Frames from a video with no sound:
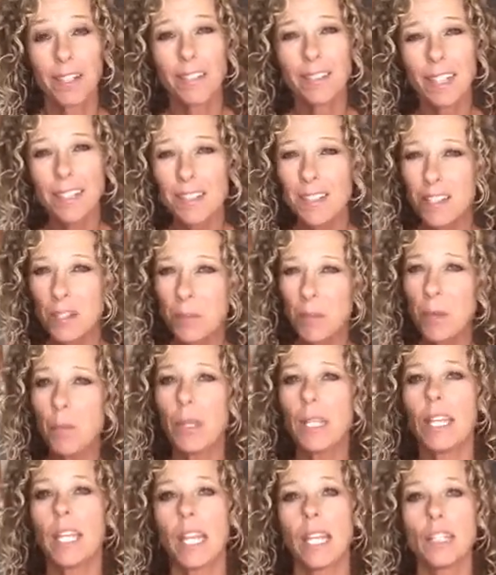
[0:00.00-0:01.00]
That doesn't mean we
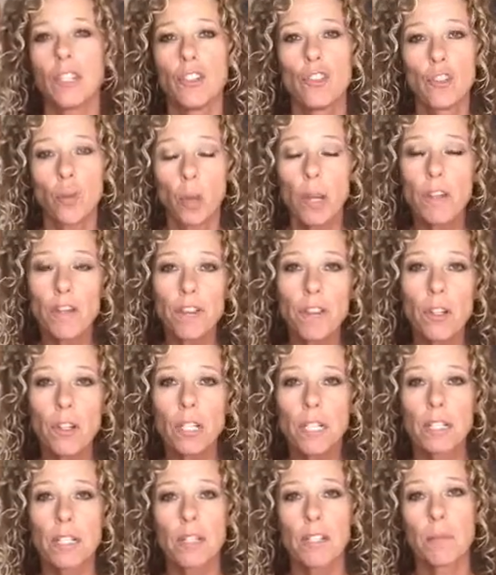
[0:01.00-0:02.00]
can't enjoy food.
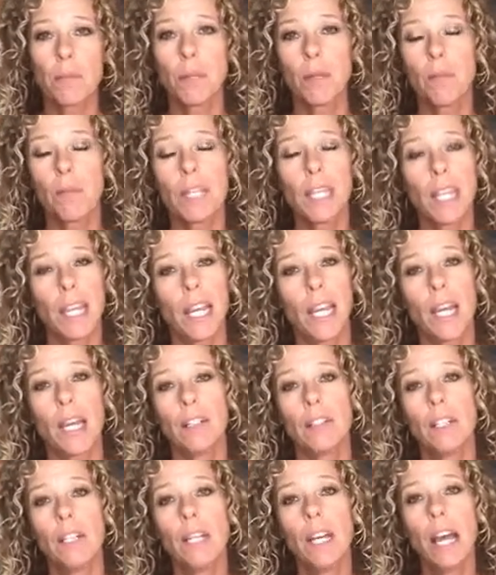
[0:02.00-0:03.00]
It doesn't mean we can't
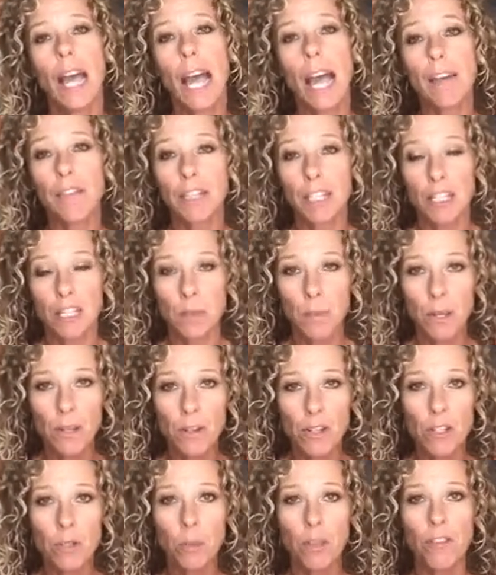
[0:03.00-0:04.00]
have an
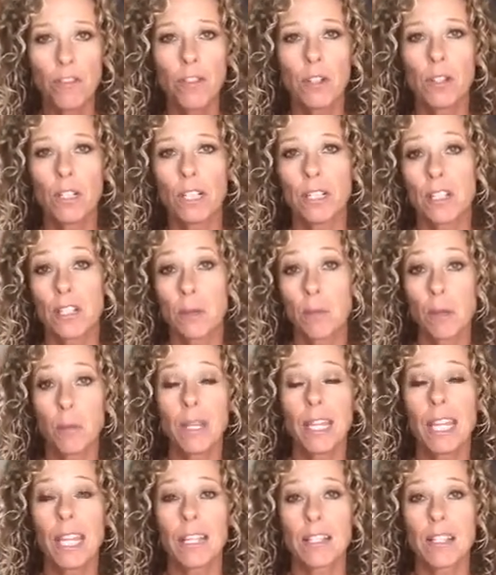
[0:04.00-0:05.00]
experience with food. It doesn't mean we
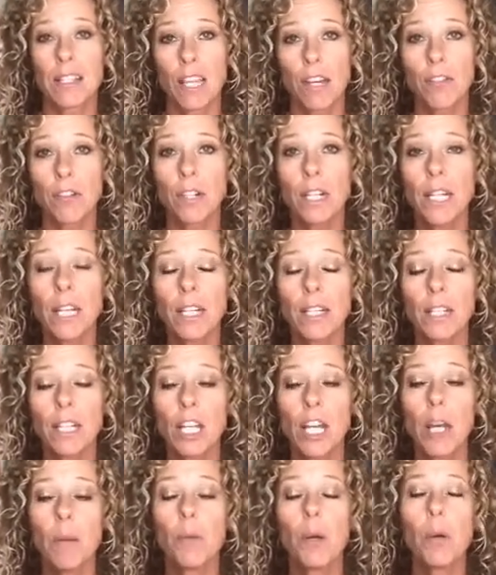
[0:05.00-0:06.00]
can't savor it.
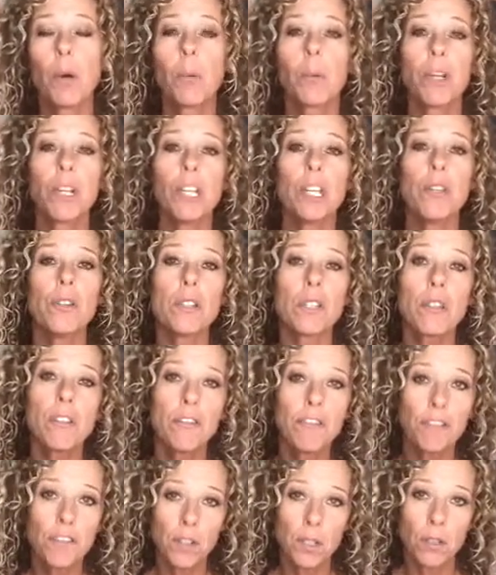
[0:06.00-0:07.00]
But when we're using
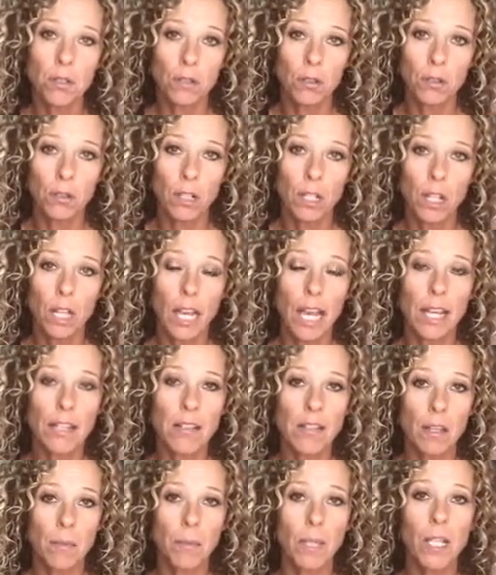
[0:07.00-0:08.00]
food as
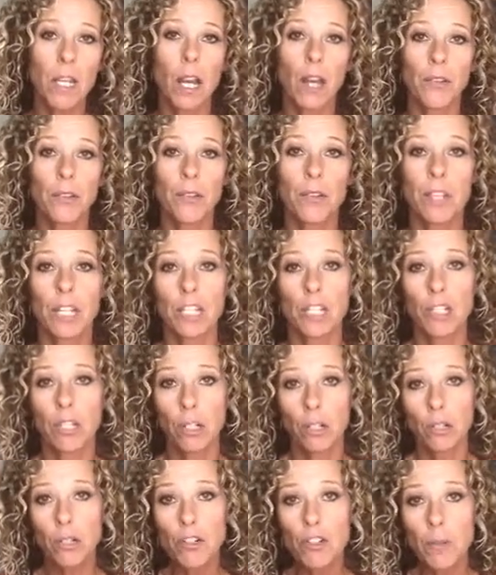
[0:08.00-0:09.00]
something other than
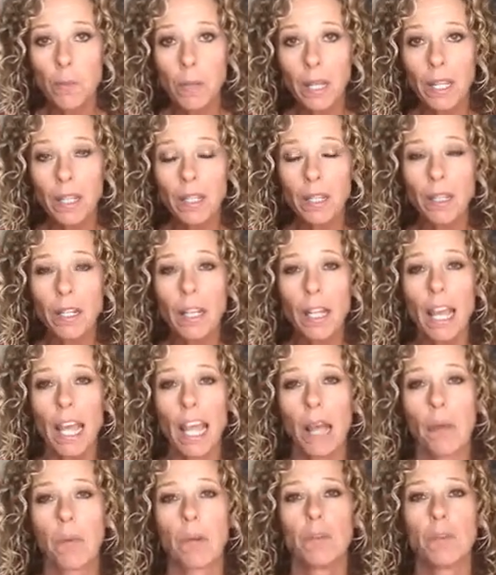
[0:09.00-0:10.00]
nourishment,
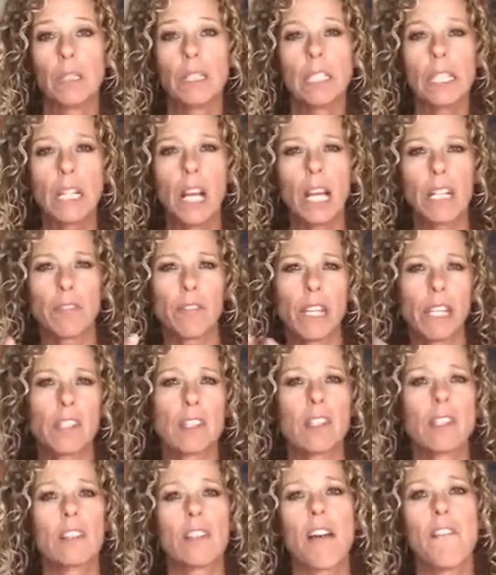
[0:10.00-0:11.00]
and we're really kind of like
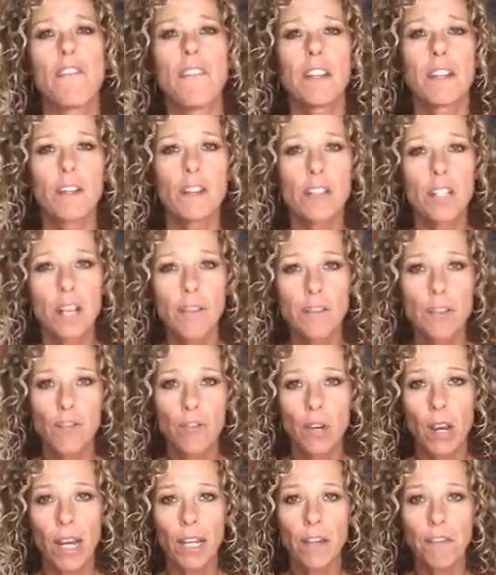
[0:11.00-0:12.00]
stuffing ourselves and
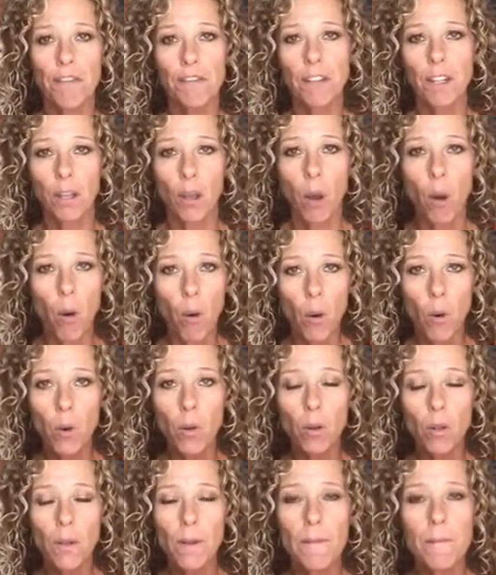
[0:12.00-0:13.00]
trying to fill a
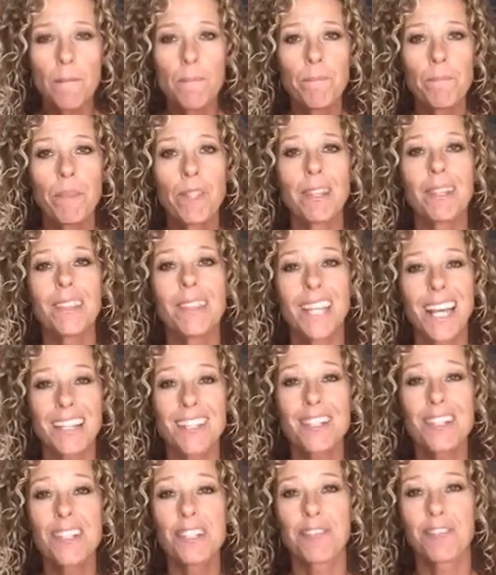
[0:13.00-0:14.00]
hole, that's
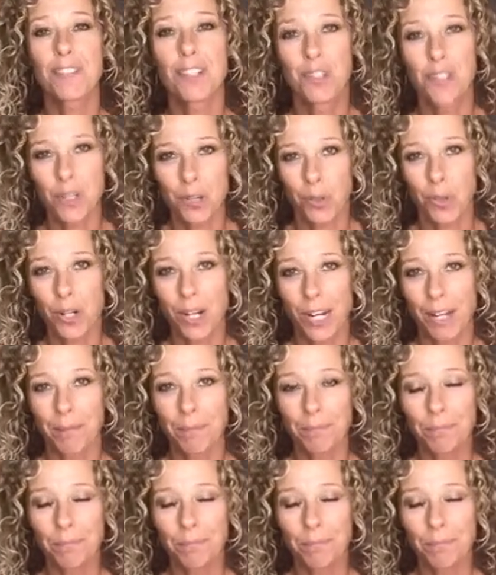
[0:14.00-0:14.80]
a different story.